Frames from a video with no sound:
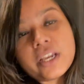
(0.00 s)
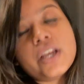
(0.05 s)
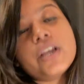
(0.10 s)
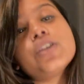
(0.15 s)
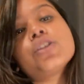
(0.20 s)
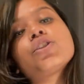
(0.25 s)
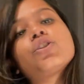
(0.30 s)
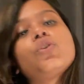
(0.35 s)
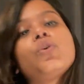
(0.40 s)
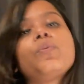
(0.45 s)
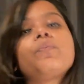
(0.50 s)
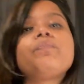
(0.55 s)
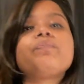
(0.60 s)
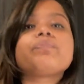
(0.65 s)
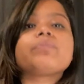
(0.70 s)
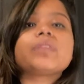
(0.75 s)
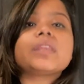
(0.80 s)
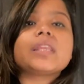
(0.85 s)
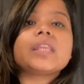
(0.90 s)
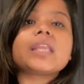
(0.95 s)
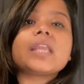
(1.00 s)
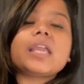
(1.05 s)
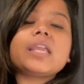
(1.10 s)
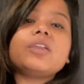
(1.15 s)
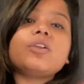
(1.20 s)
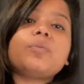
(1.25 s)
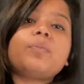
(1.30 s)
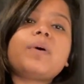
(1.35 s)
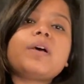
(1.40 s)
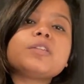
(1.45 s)
So
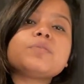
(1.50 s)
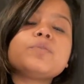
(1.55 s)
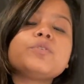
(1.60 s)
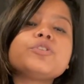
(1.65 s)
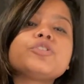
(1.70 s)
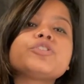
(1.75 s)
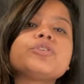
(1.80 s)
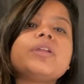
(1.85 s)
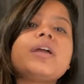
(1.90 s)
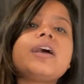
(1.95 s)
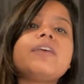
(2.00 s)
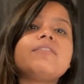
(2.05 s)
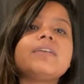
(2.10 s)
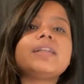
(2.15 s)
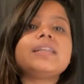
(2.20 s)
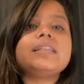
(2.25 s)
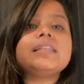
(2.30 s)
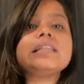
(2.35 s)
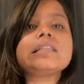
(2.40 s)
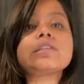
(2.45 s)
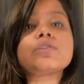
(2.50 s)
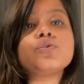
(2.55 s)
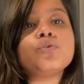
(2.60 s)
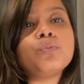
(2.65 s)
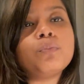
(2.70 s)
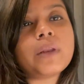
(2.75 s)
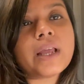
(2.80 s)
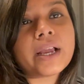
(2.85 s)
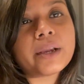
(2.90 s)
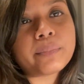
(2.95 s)
your passport should have at least 2
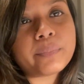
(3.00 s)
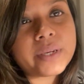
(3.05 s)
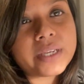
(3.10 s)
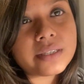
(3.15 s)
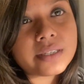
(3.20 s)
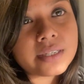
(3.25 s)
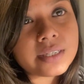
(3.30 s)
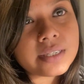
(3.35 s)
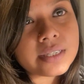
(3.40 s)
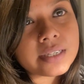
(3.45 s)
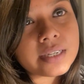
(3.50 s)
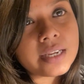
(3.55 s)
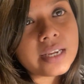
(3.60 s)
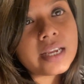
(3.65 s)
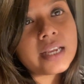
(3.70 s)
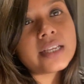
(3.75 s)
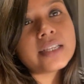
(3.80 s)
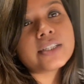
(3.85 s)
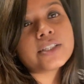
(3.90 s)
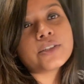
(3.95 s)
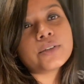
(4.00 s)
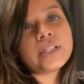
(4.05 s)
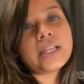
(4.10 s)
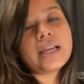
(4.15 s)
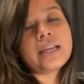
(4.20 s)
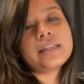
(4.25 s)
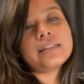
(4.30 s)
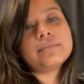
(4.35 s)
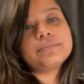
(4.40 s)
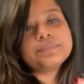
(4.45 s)
blank pages so
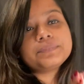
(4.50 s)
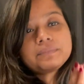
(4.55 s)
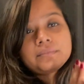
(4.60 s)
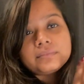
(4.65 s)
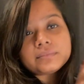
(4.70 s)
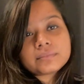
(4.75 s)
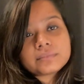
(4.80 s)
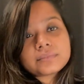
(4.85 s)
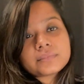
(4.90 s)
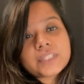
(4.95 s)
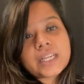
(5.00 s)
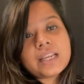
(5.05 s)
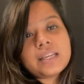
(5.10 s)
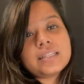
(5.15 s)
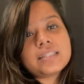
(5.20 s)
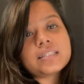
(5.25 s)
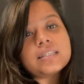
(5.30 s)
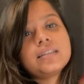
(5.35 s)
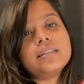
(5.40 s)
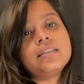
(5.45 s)
that it